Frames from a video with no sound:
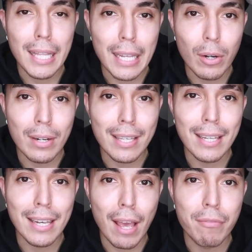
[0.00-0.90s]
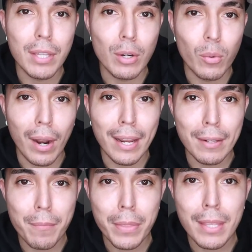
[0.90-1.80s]
literally left and
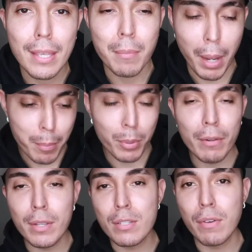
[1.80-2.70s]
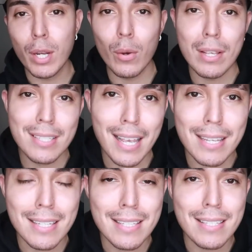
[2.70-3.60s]
right. My previous video as you
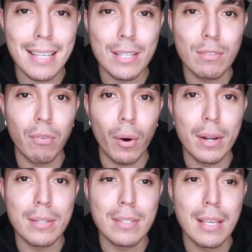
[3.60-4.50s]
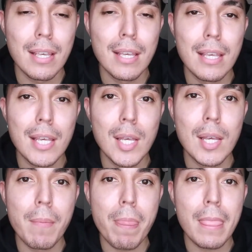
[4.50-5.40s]
guys could see as far as
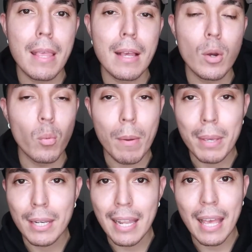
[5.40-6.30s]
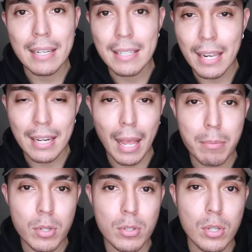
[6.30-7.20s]
women and dating
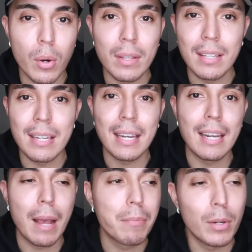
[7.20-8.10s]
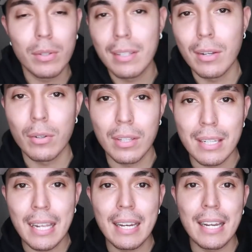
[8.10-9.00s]
apps or so and the dating app or the, or the
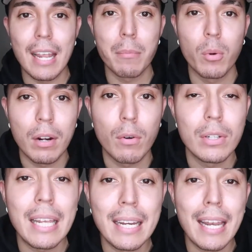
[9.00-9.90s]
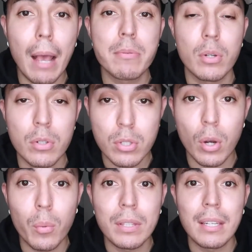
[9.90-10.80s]
dating game or whatever dating apps or so
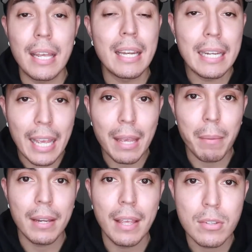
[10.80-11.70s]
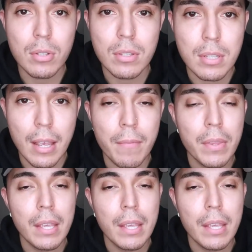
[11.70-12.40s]
with the dating game i guess you could say